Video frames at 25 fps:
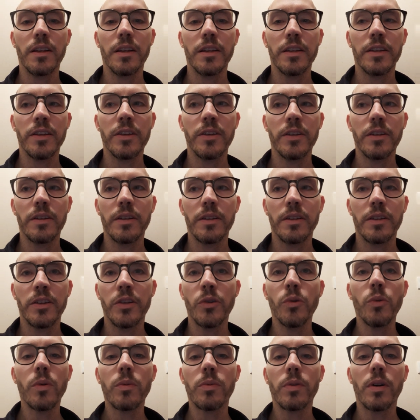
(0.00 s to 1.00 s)
you
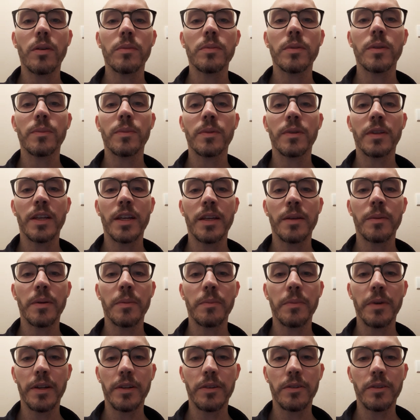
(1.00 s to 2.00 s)
will probably be
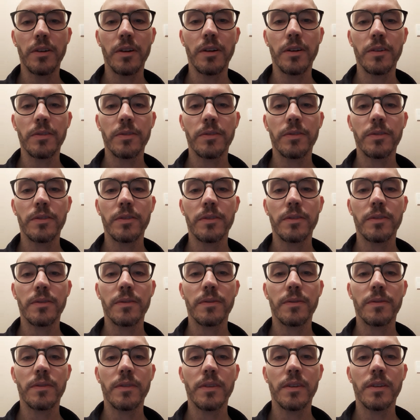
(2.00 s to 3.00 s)
better off.
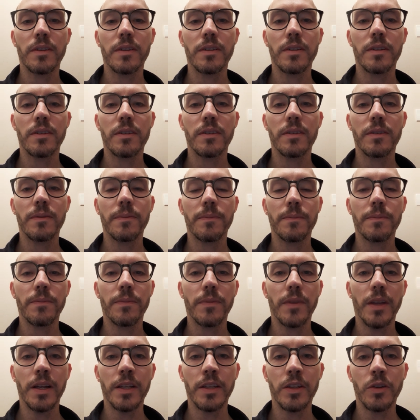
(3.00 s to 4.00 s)

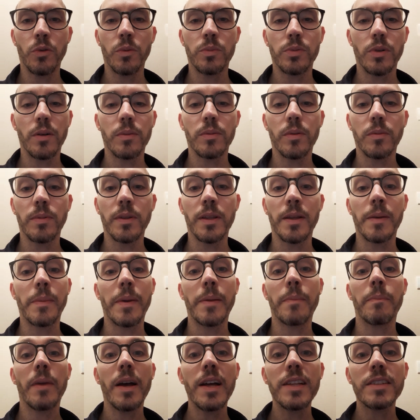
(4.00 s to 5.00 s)
And you'll probably be
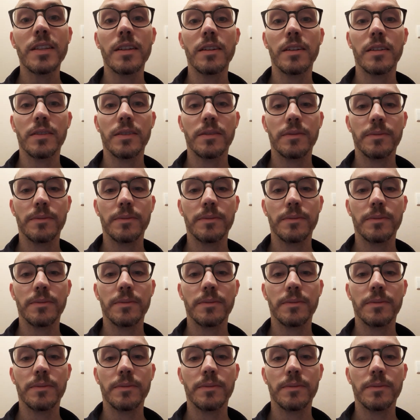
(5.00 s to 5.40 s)
better.